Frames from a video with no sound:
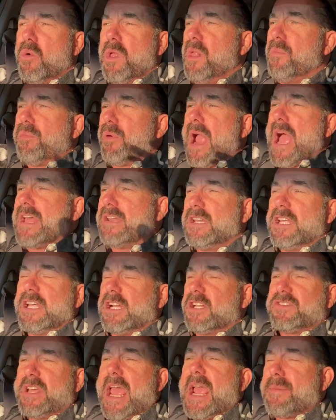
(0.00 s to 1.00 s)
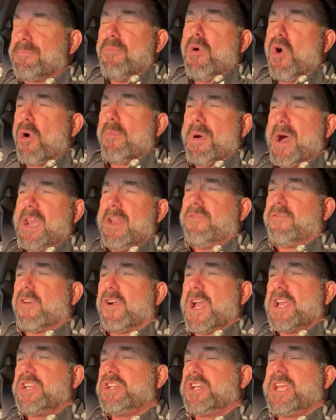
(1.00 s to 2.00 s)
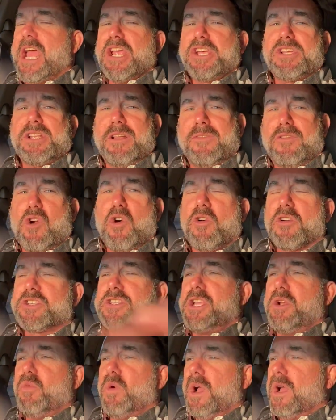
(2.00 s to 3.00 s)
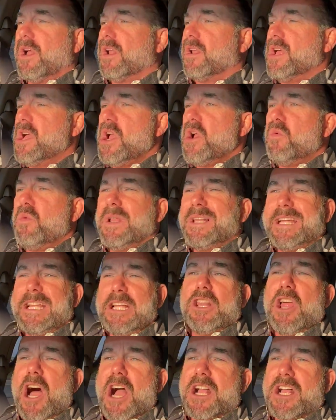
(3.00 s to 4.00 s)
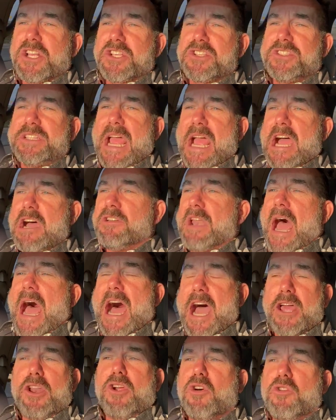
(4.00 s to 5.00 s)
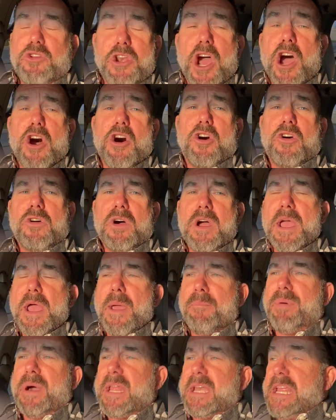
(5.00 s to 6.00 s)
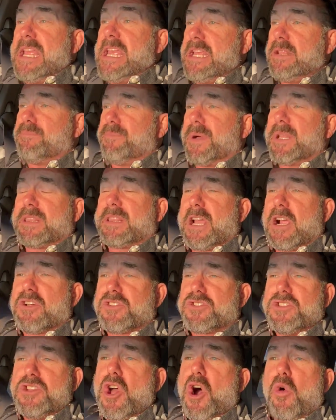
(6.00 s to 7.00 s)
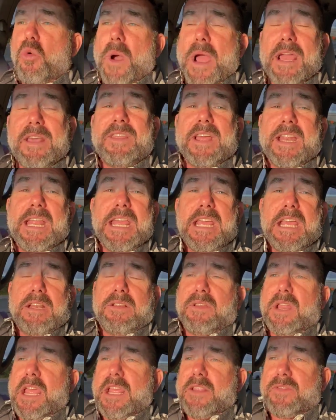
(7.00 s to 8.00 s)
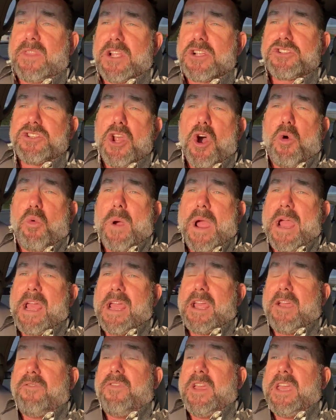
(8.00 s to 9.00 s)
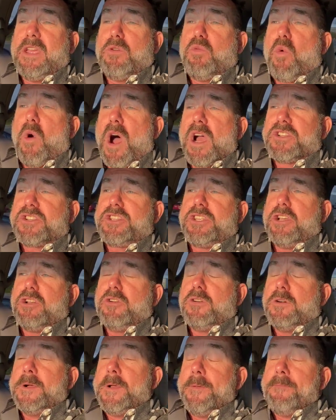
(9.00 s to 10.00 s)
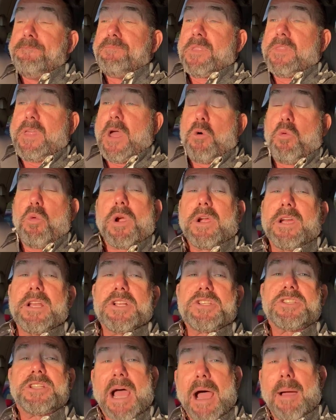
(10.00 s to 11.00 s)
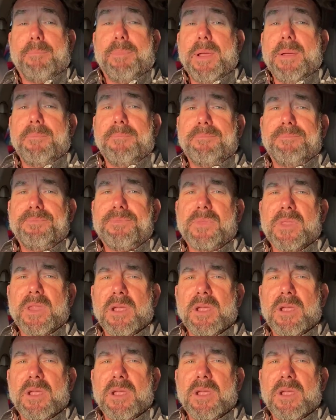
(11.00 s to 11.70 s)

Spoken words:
Will Brad Little take more money for education? Of course he will. Will he lock us down? I don't know, but there's no way that there's no way if he wants to that we're going to stop him.